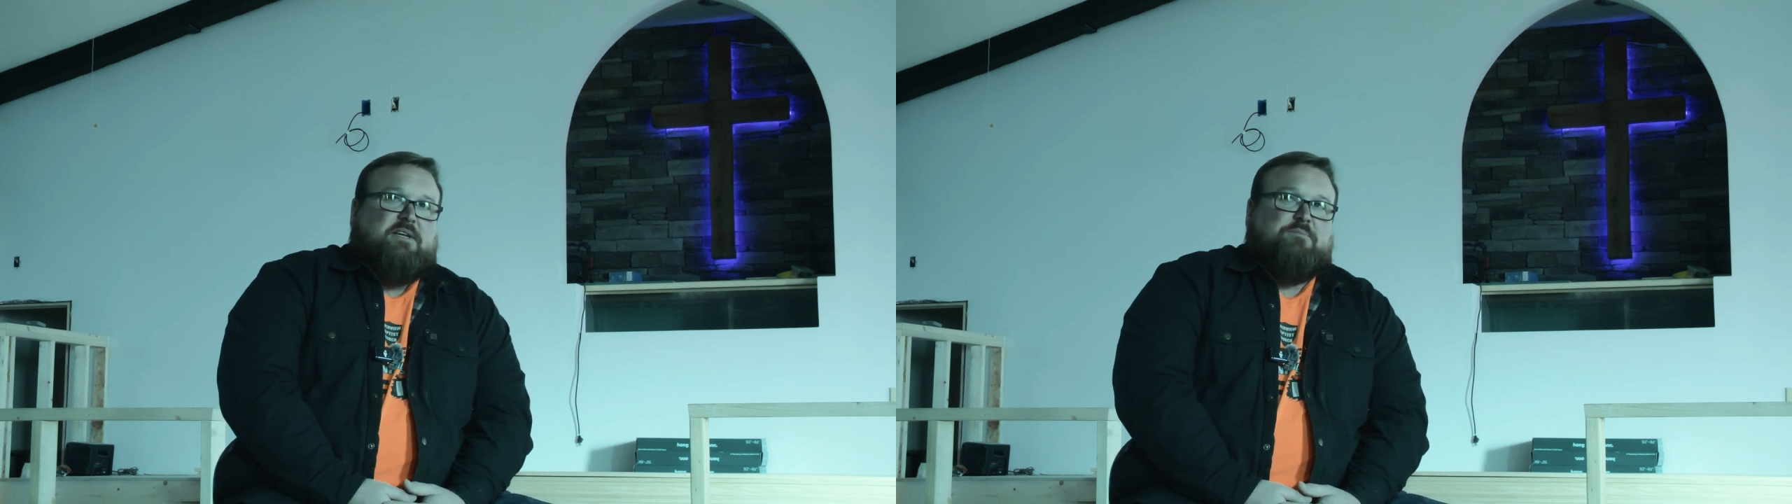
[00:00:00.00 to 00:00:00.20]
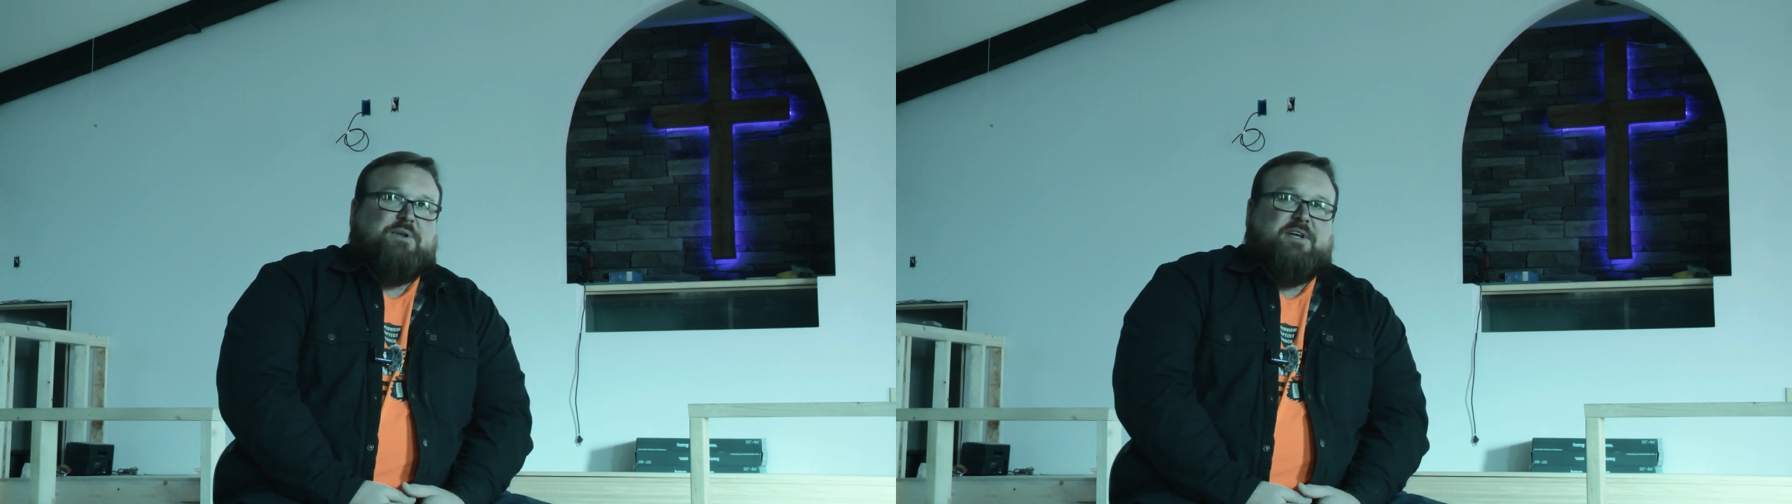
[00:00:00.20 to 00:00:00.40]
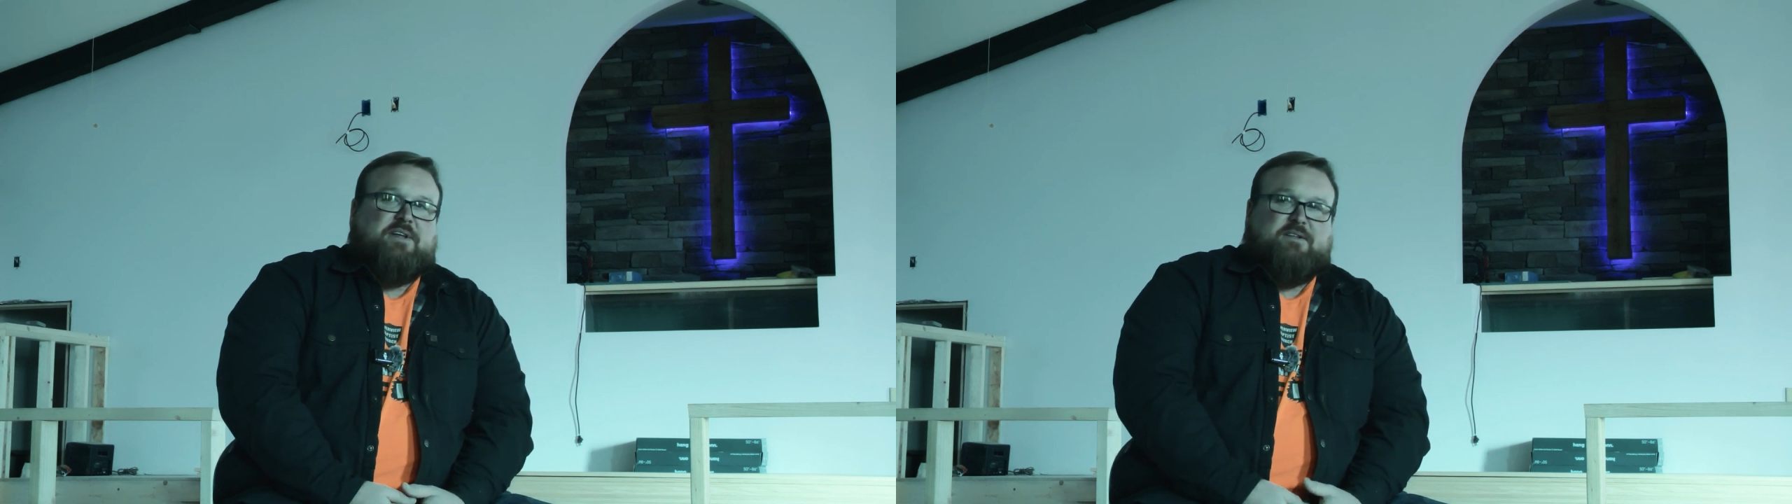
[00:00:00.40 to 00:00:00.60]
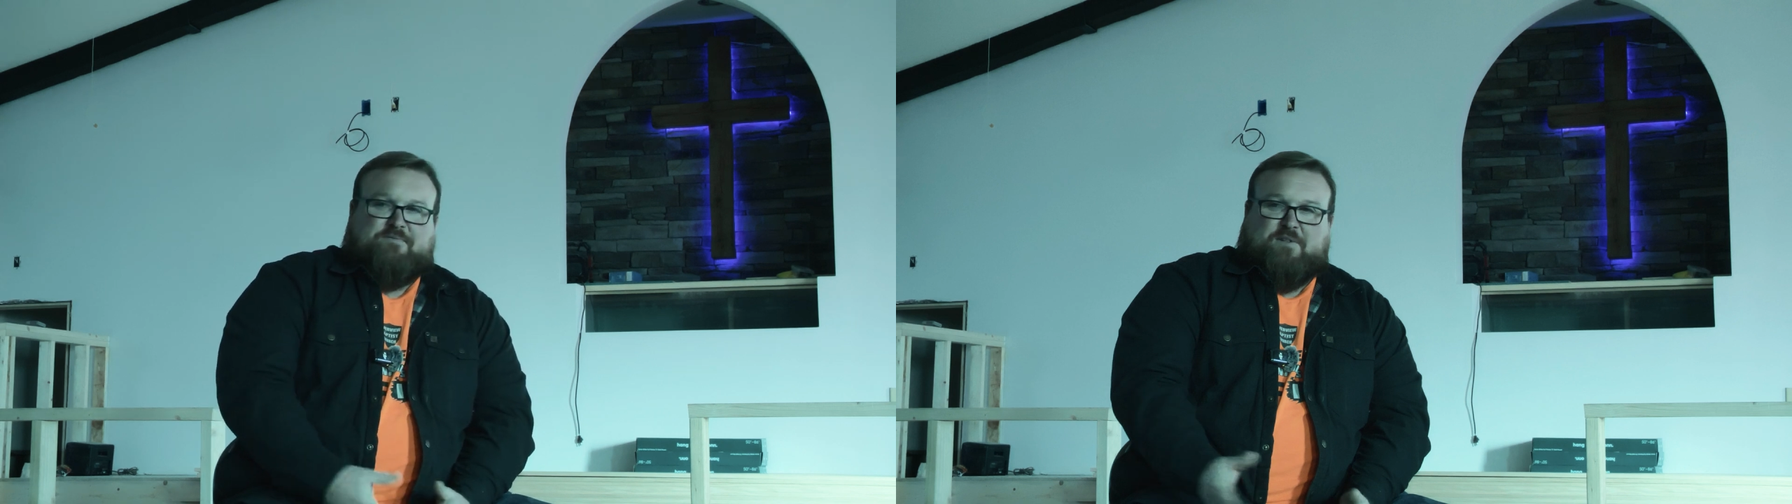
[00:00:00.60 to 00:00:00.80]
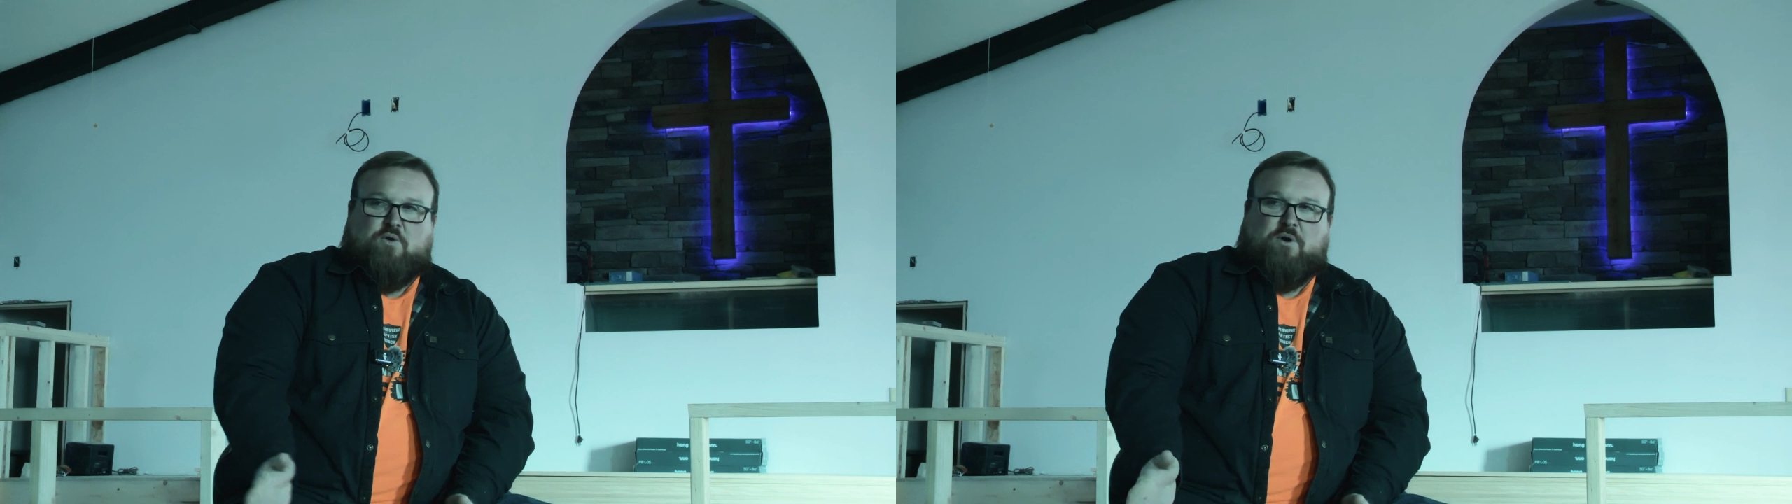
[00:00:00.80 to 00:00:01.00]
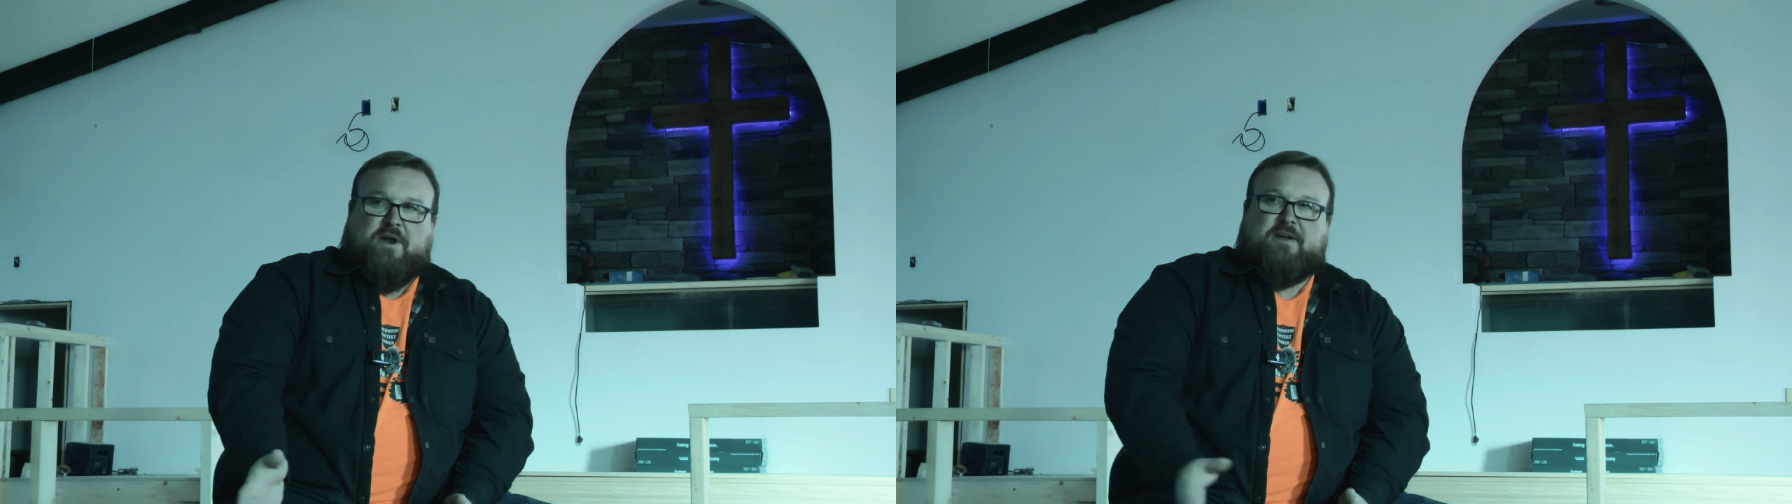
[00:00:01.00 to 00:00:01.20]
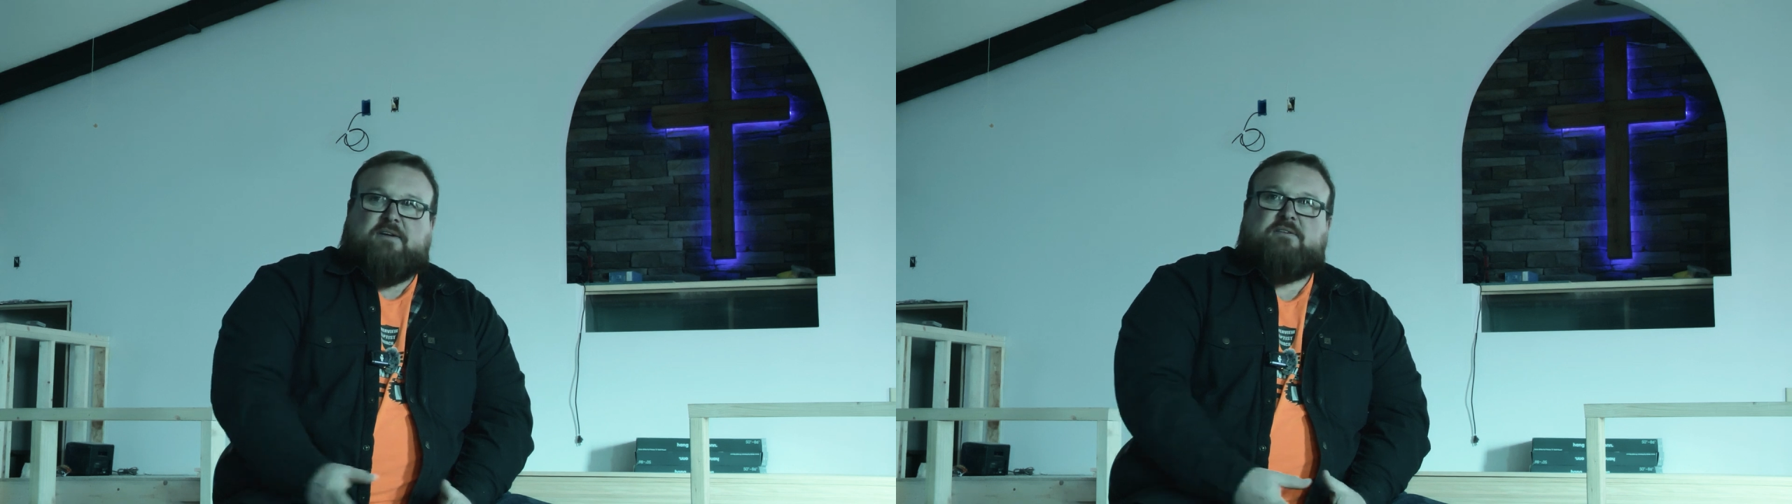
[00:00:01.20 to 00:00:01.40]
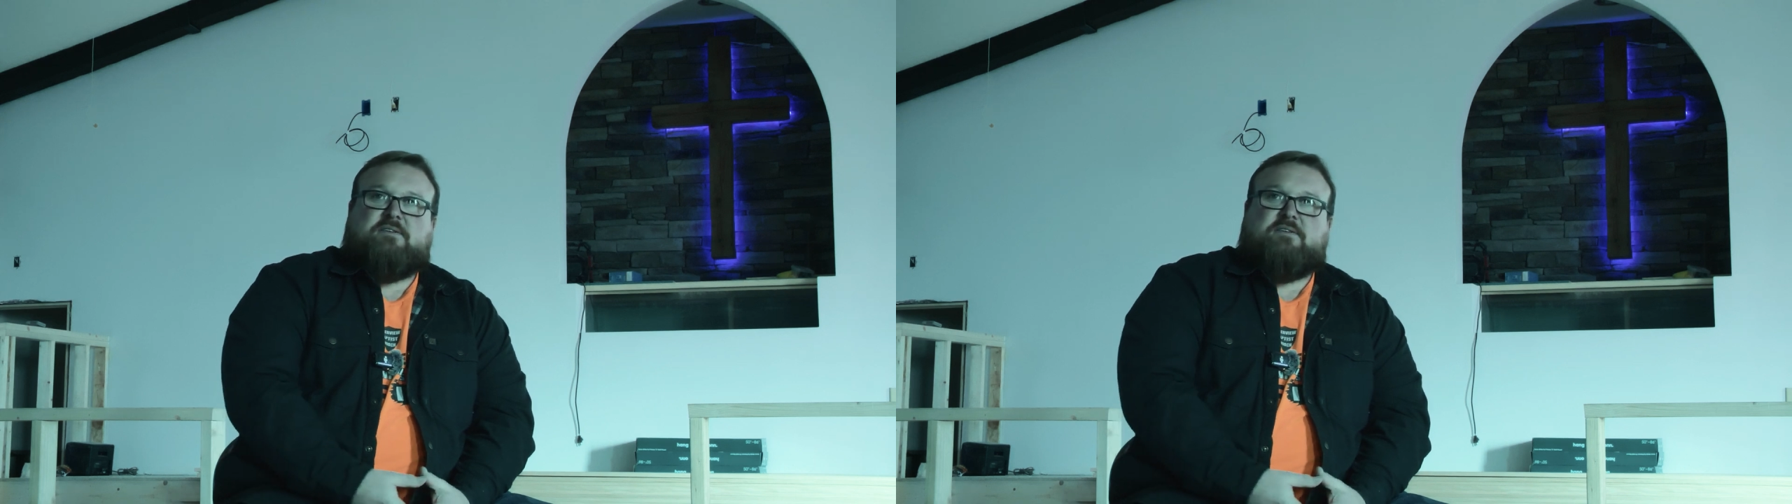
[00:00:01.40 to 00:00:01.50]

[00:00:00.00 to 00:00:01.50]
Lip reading: But flooring,